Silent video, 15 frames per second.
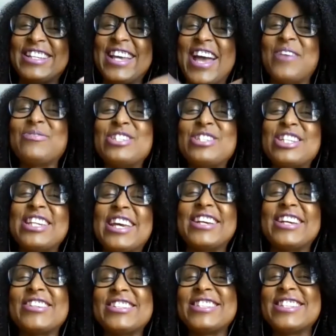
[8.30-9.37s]
I'm
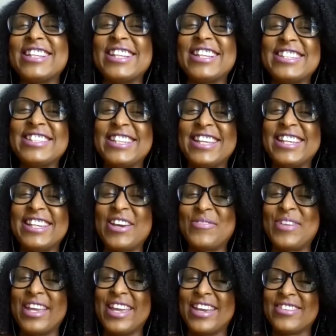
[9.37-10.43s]
Janelle Tillotson. I'm
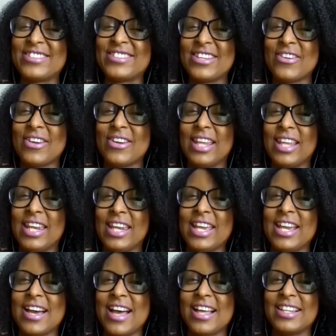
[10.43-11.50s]
a counselor at Laney
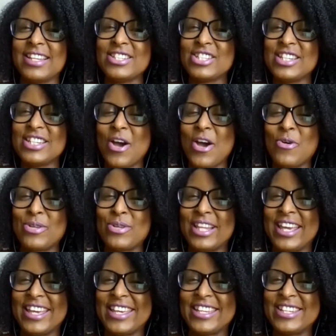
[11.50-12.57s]
College in
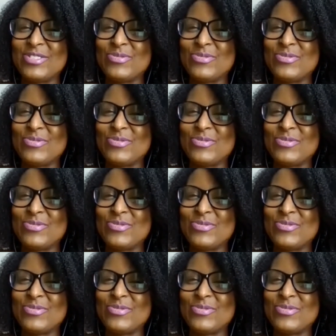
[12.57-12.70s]
Oakland.